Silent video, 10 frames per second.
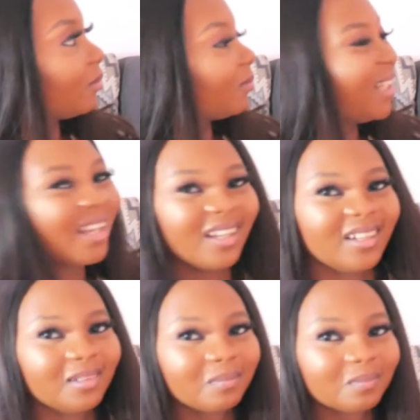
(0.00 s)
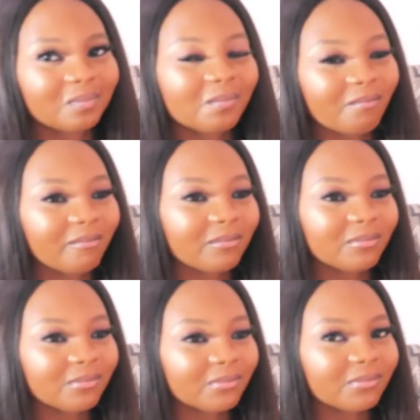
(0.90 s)

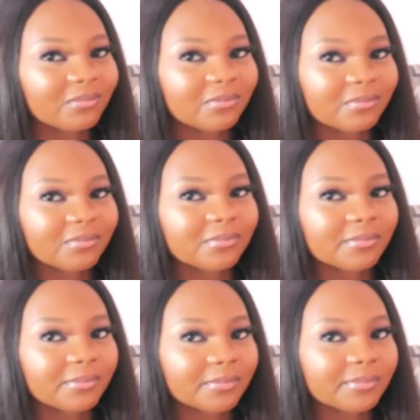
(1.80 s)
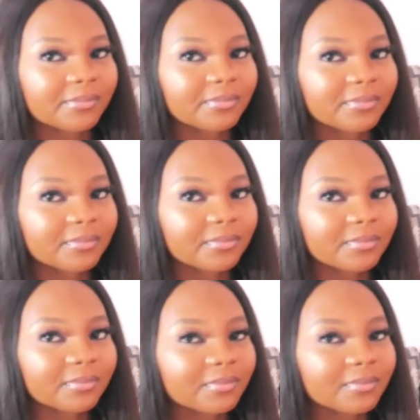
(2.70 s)
No words are spoken by the person on screen.